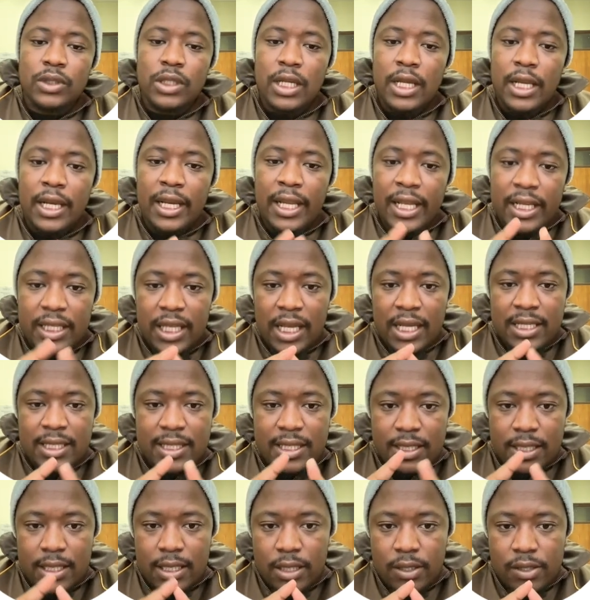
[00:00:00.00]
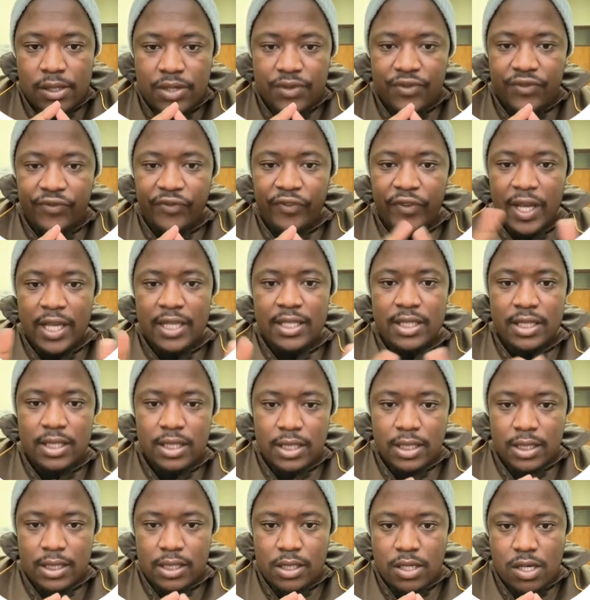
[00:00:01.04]
let us first
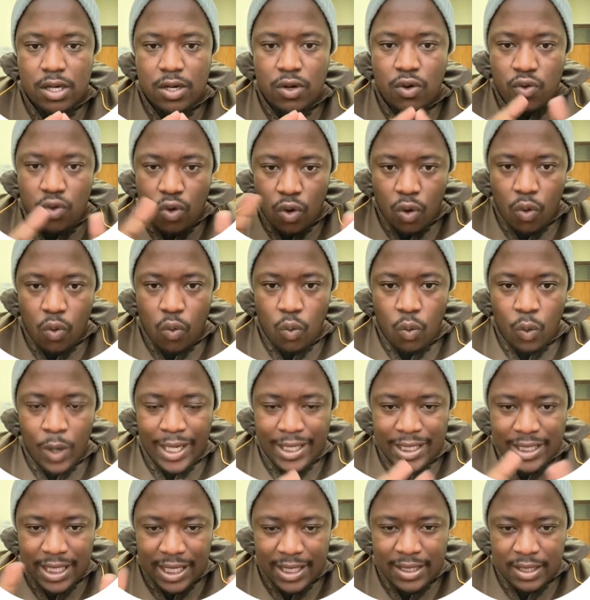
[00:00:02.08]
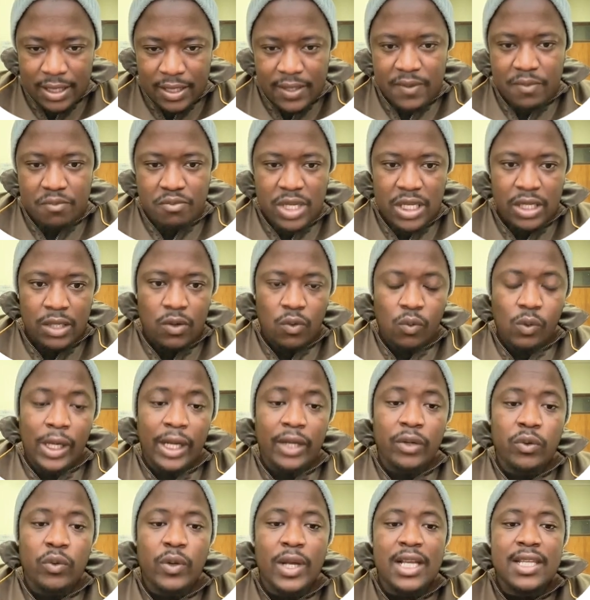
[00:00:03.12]
know what does this mean.
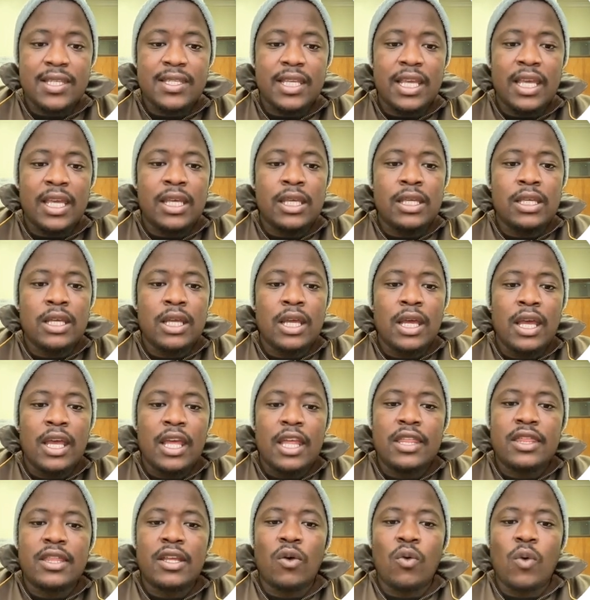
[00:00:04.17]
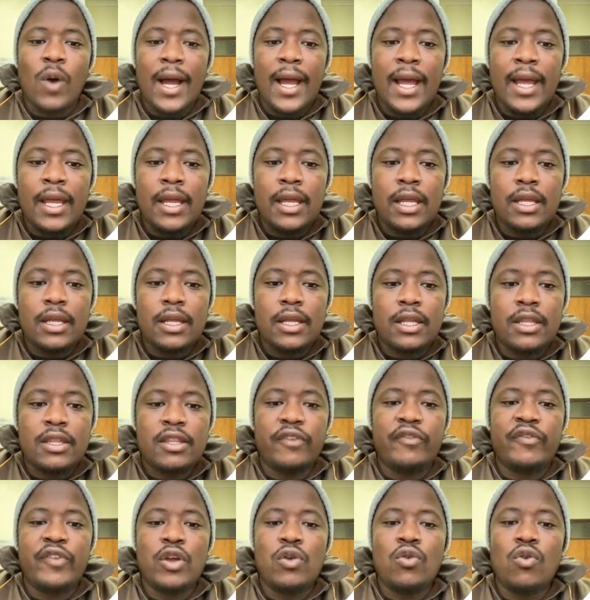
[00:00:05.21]
We are saying the
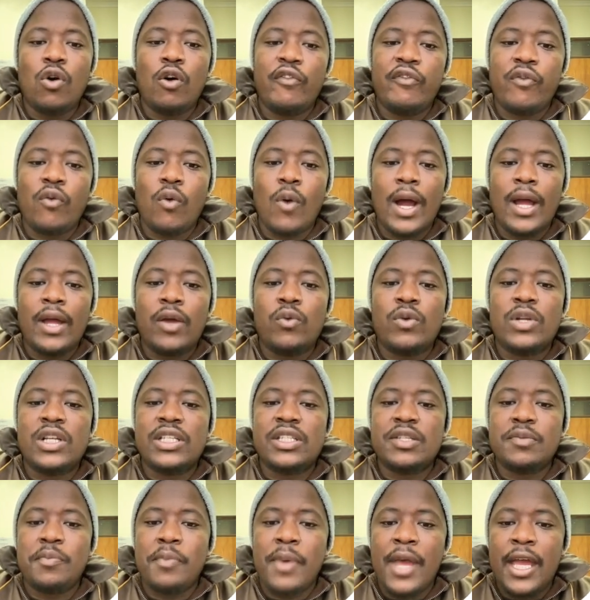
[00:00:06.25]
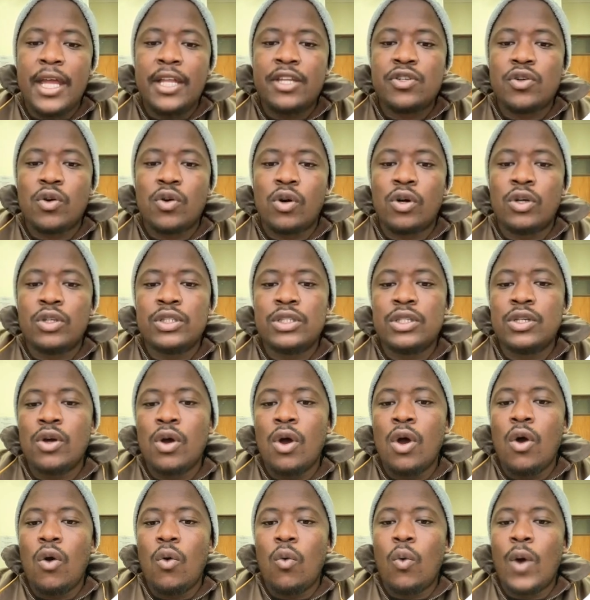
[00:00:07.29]
value of y will depend on
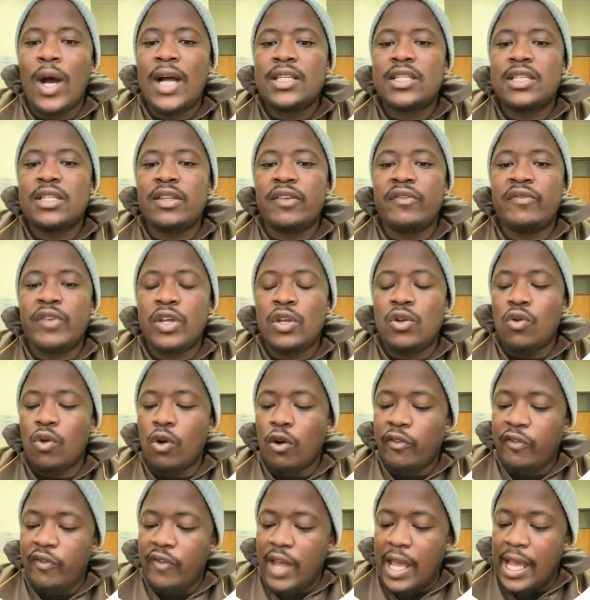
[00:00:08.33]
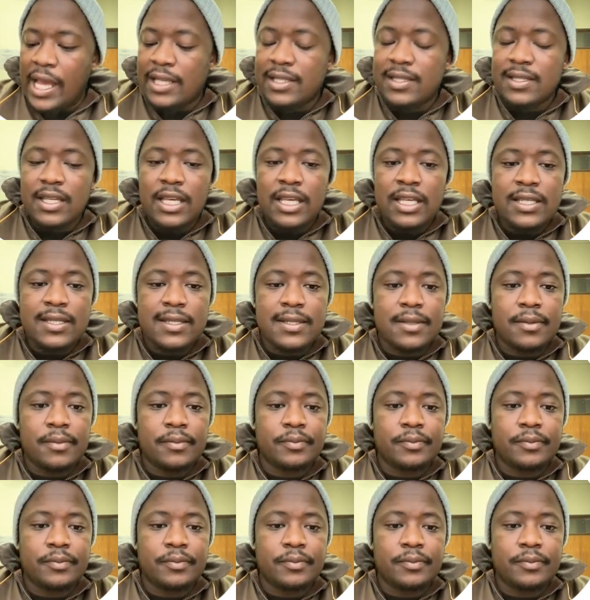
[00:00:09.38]
what the value of x is.